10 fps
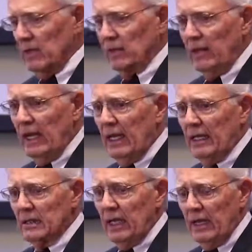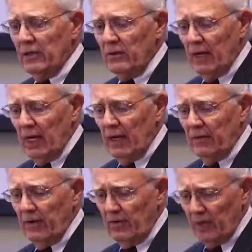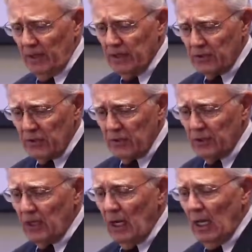So that has led to a lot of different research.